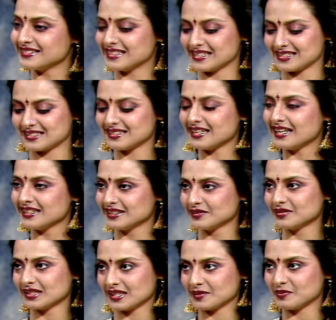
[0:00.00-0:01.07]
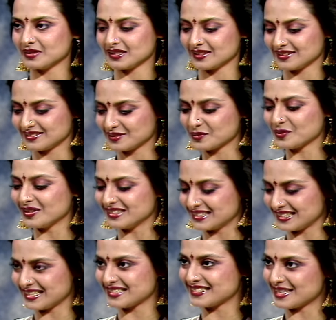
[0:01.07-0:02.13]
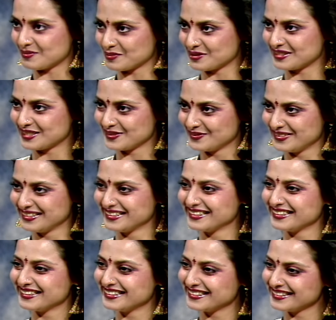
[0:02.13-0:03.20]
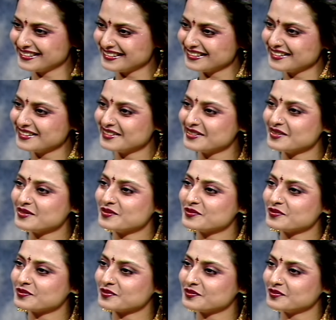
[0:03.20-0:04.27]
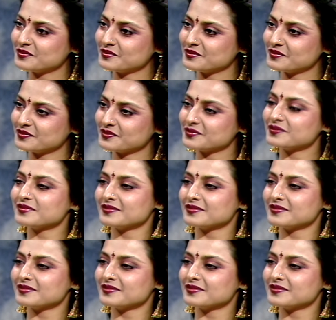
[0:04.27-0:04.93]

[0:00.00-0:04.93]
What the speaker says: Yes, I'll even get better. Don't worry, the next time you see me. It is you. You're just great. Just stay the way you are.